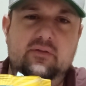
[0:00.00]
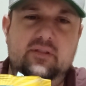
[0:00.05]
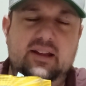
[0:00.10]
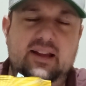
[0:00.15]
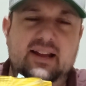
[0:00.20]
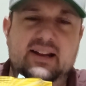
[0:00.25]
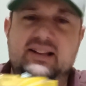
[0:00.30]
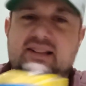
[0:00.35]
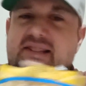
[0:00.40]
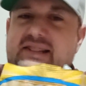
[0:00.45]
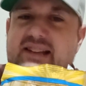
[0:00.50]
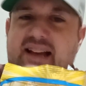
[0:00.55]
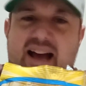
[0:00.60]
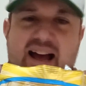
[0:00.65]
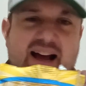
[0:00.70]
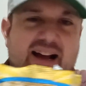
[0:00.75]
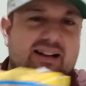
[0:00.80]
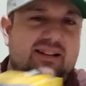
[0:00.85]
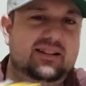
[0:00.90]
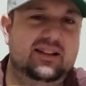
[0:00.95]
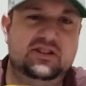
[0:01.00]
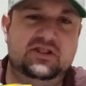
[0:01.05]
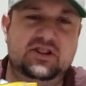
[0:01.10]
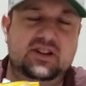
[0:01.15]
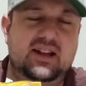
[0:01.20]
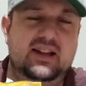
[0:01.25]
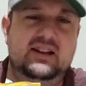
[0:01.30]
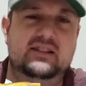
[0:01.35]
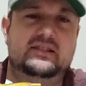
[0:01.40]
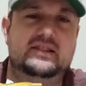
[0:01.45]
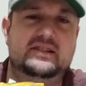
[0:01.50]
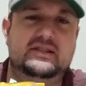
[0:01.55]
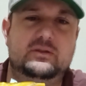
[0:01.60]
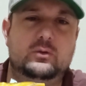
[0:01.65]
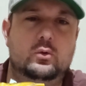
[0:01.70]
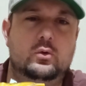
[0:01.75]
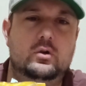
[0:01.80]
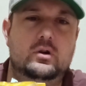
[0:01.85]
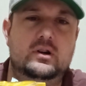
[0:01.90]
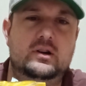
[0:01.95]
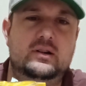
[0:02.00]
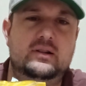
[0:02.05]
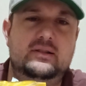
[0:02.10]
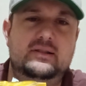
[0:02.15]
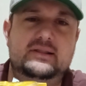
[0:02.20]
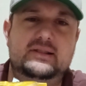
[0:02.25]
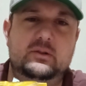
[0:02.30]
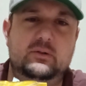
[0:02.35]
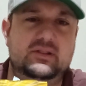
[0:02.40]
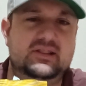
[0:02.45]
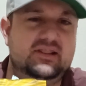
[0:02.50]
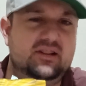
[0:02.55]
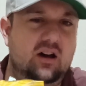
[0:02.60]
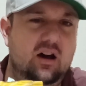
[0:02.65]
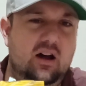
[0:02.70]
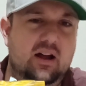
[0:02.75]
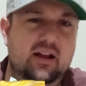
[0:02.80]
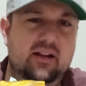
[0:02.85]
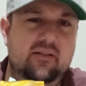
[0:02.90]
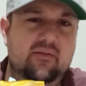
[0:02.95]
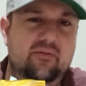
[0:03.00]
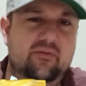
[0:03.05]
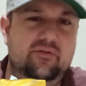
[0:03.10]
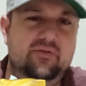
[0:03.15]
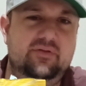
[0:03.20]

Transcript: in a sack that you get at the store. So it's not